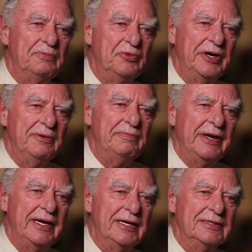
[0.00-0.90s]
marine
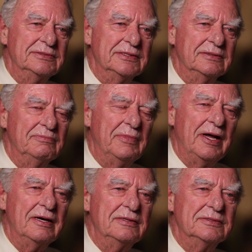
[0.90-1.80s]
paintings and
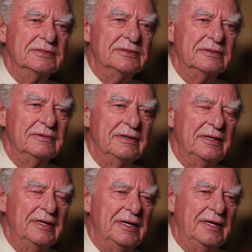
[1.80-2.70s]
models and
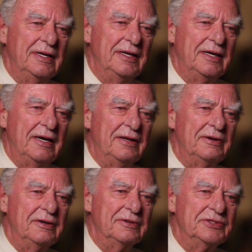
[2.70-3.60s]

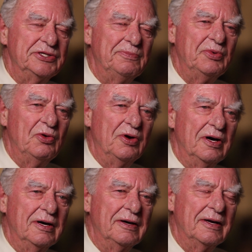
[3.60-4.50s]
other ship lore.